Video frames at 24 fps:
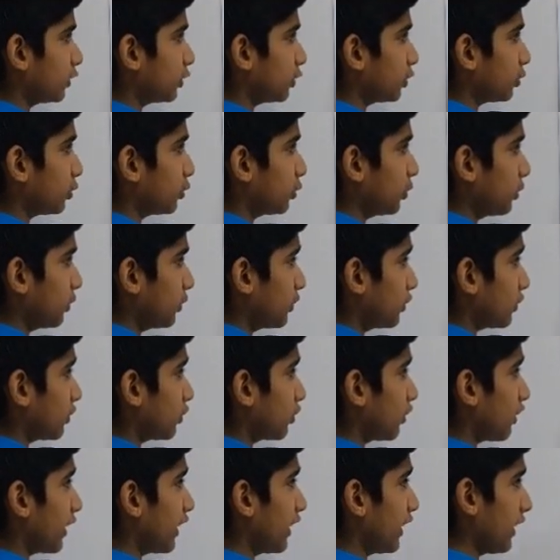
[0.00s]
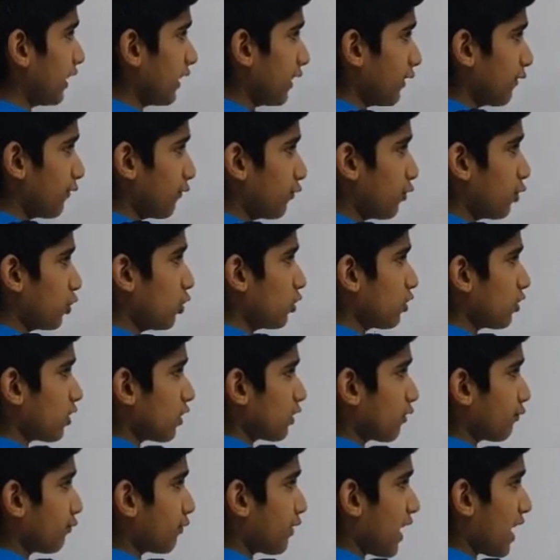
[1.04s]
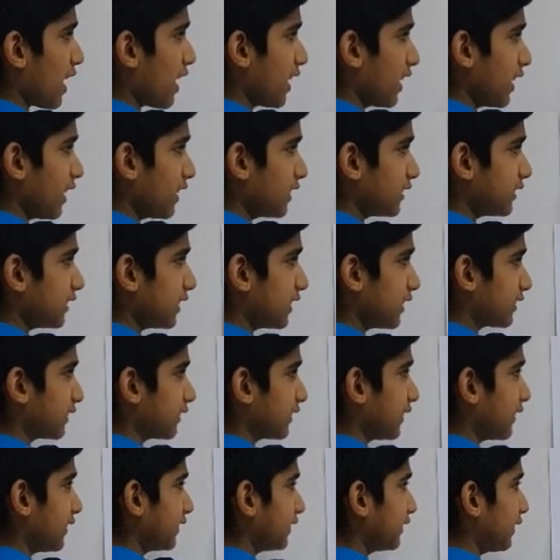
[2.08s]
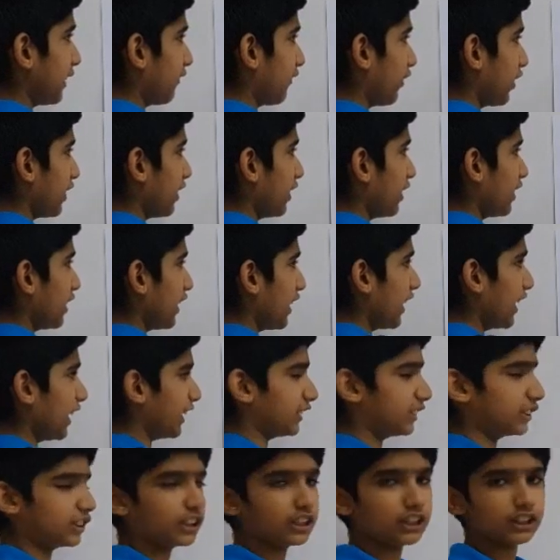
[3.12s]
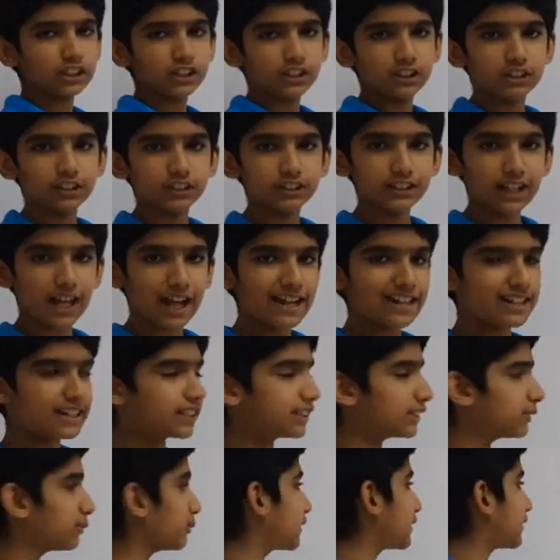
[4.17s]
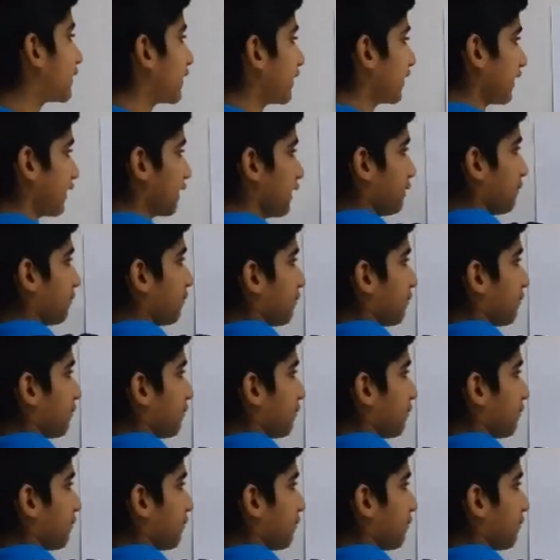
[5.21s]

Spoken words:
2, 3, 4, 5, 6, 7, 8. 9 is missing.